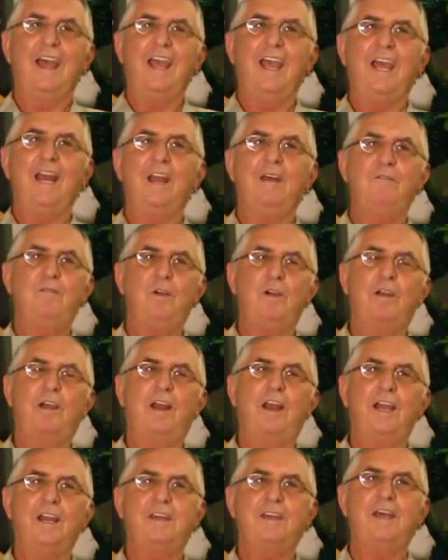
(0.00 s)
And if you
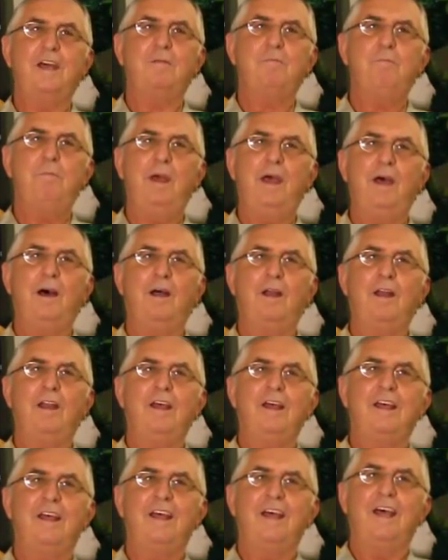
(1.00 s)
click that
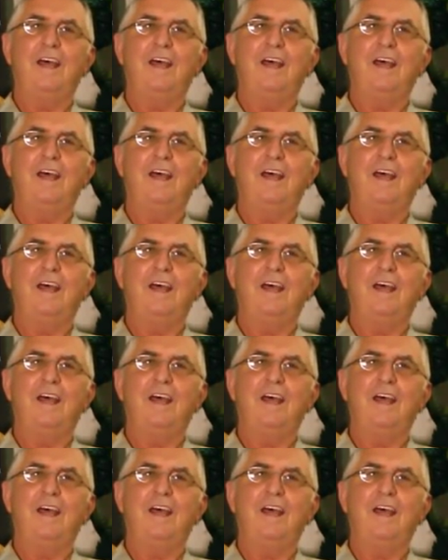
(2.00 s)
bell,